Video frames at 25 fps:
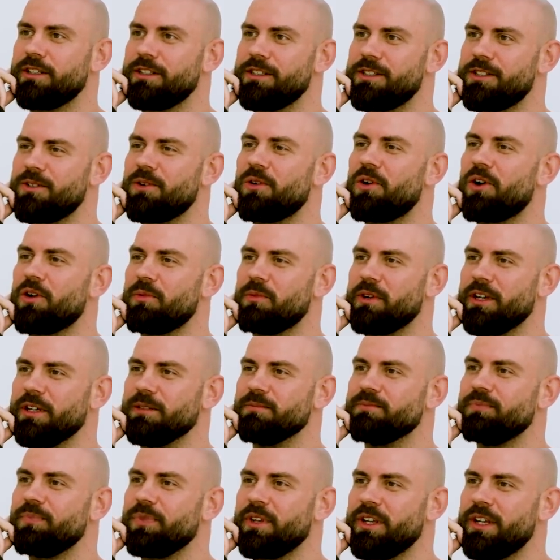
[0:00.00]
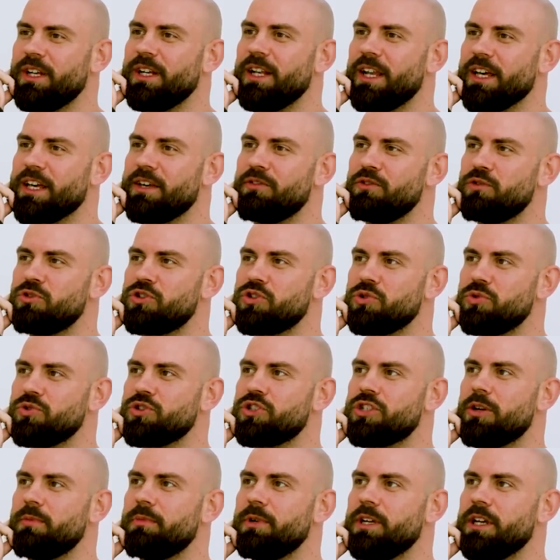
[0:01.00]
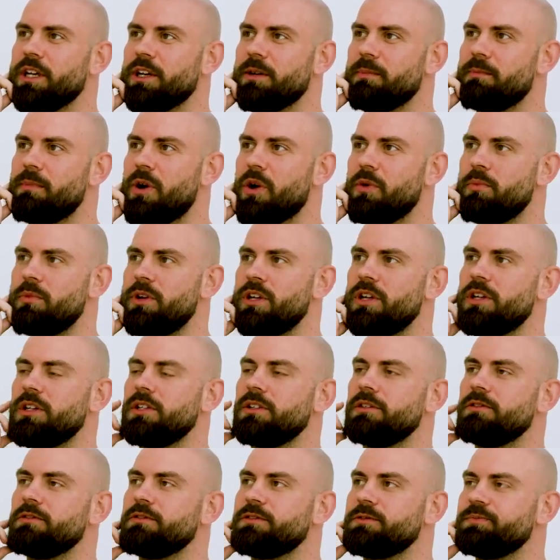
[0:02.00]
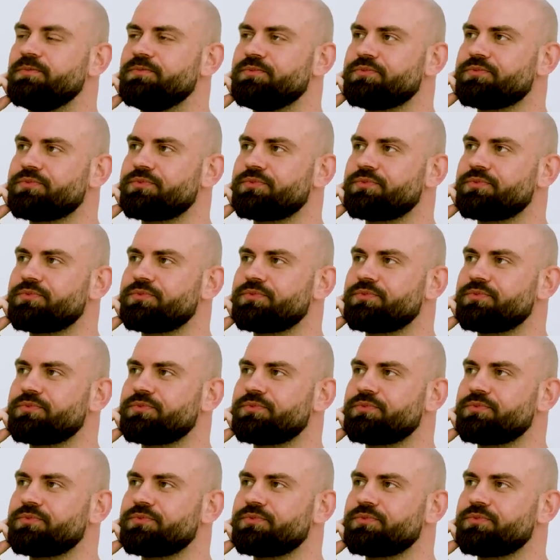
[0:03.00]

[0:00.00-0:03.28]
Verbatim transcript: Do you know what I mean? Like if you saw somebody in a moment of,